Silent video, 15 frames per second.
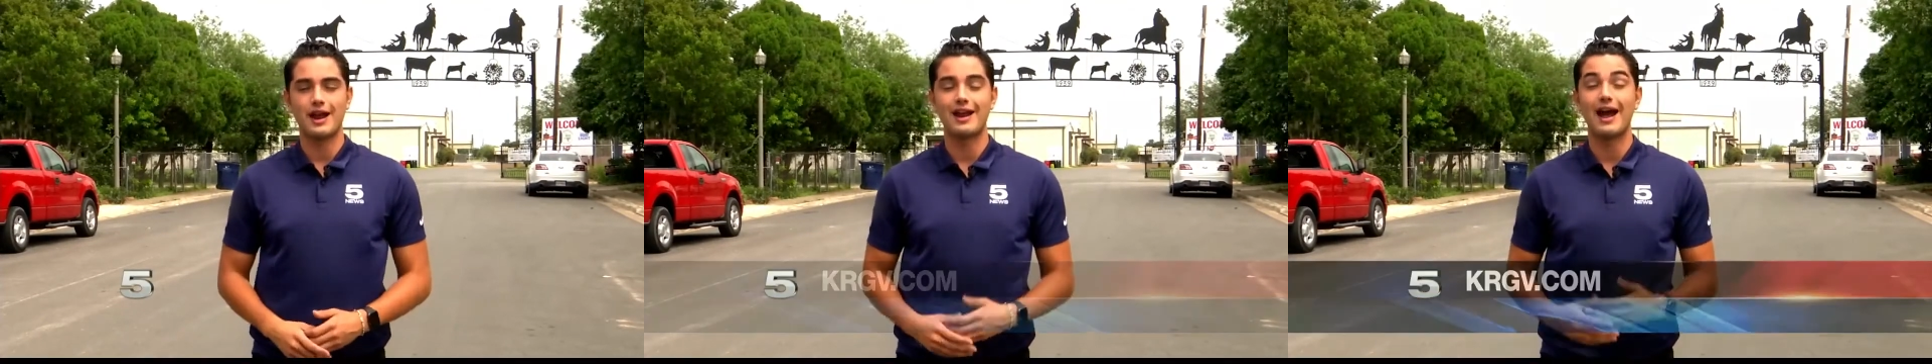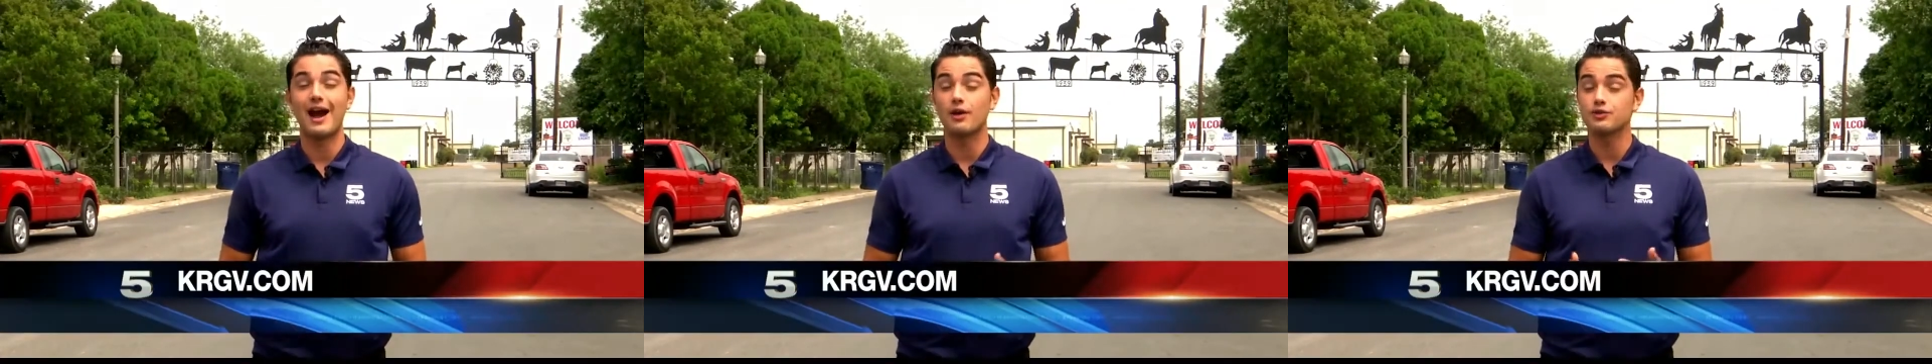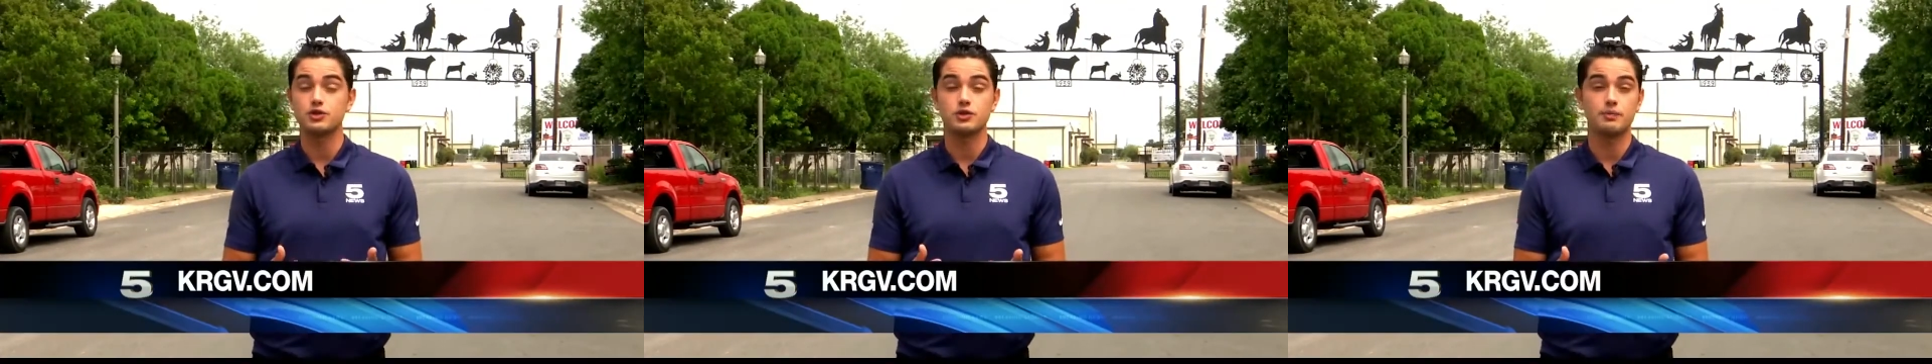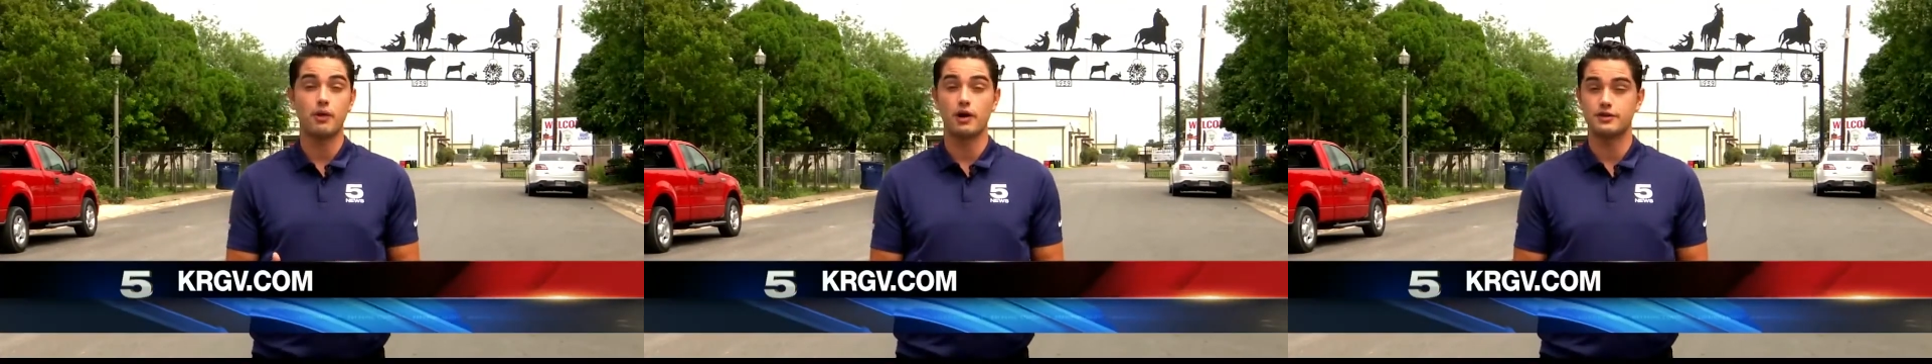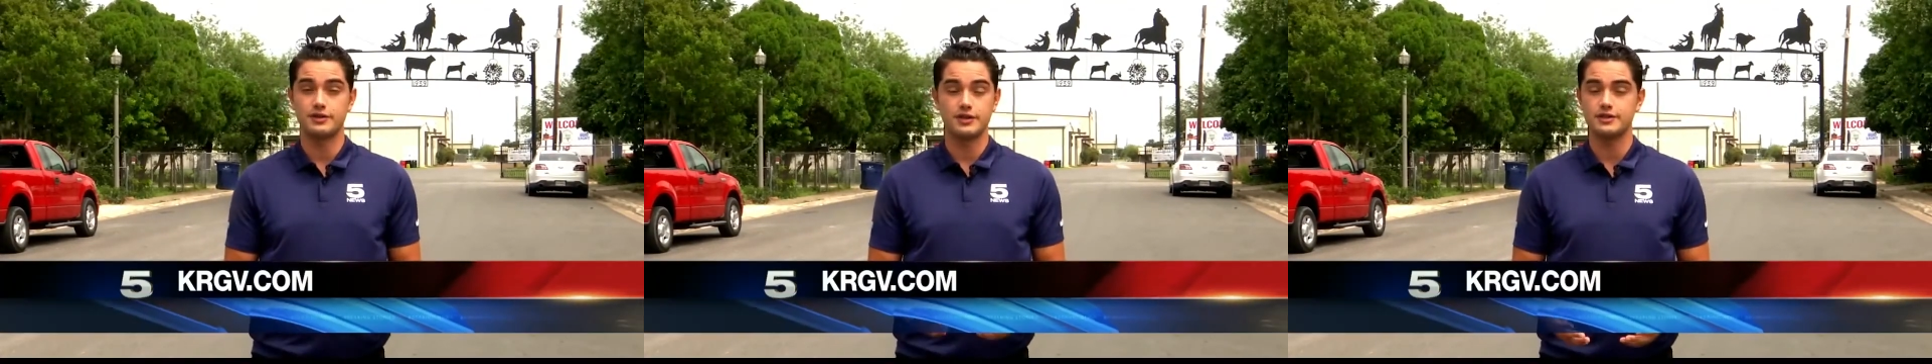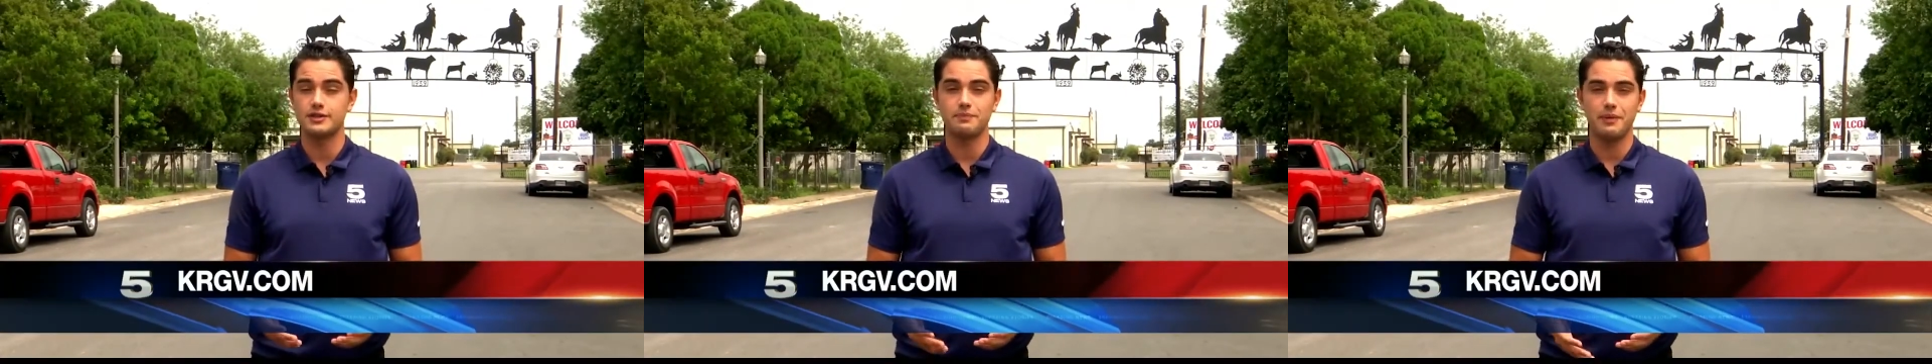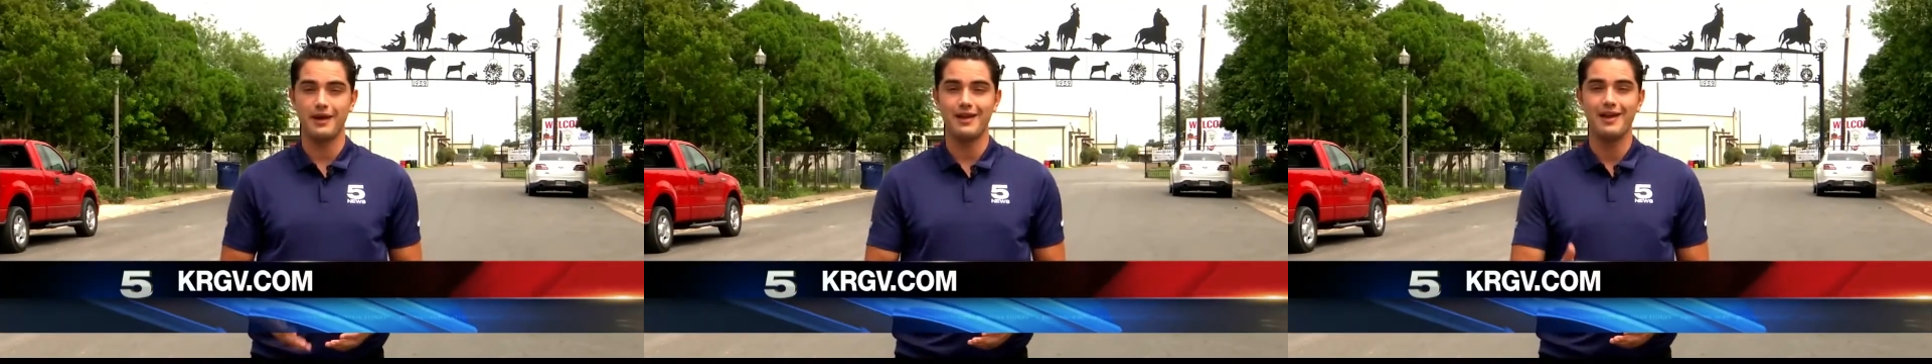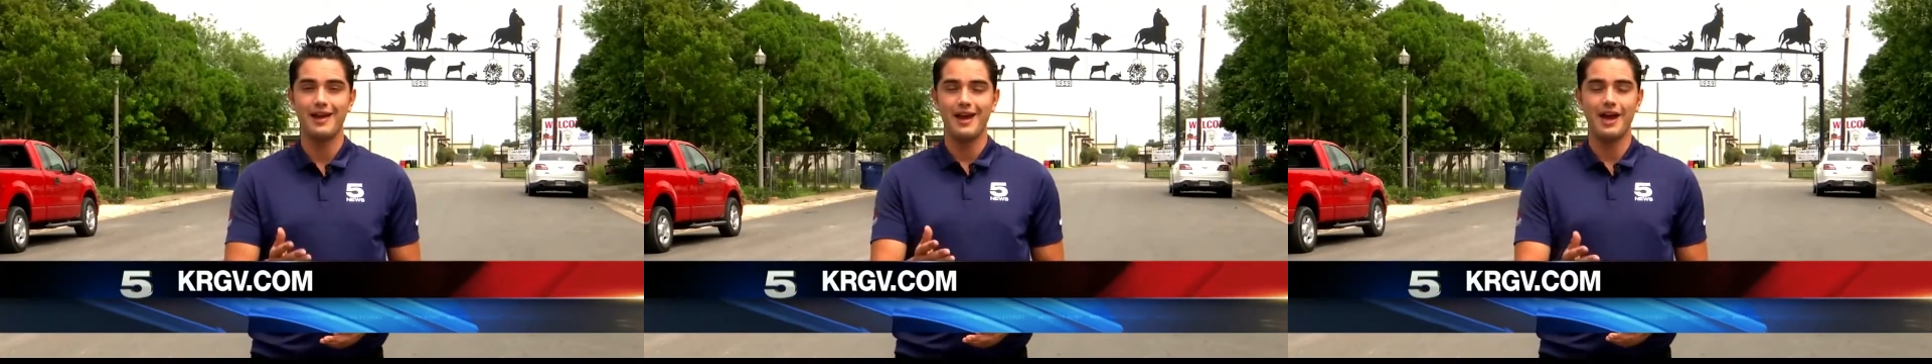on how to participate,